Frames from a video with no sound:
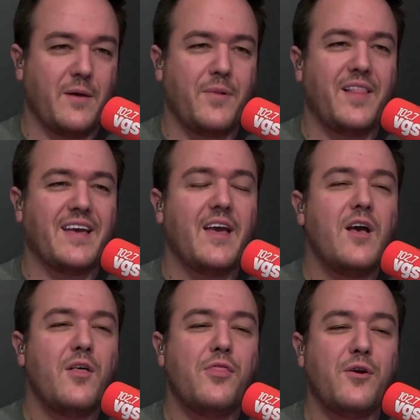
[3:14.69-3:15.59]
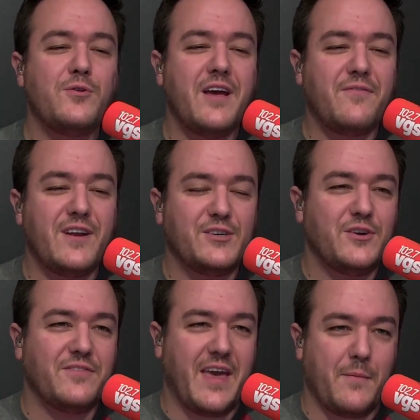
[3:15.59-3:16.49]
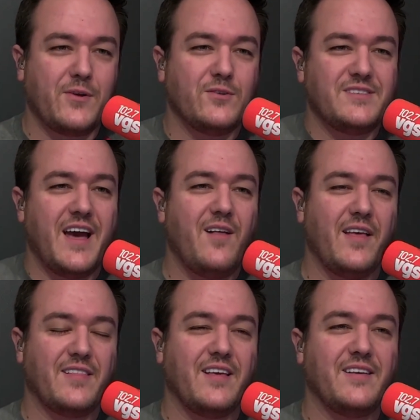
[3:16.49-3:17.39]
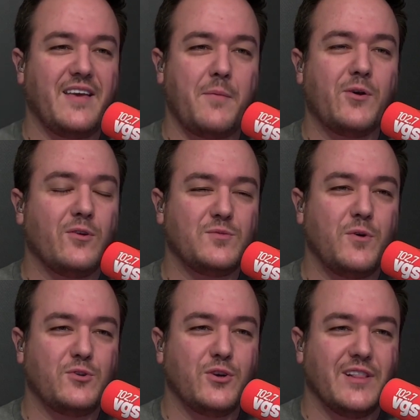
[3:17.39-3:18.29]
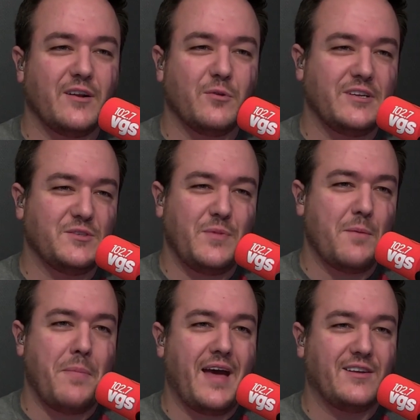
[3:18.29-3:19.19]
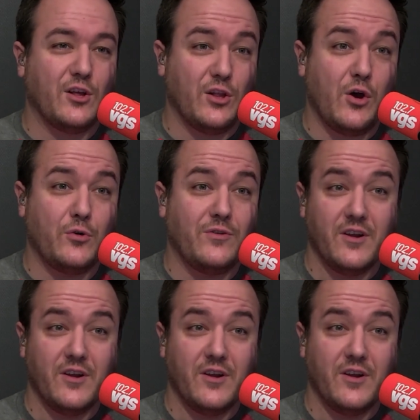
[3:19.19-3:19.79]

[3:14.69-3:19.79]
But, like, their definition of chemicals now, like, the chemical exposure could literally just be a bad cologne.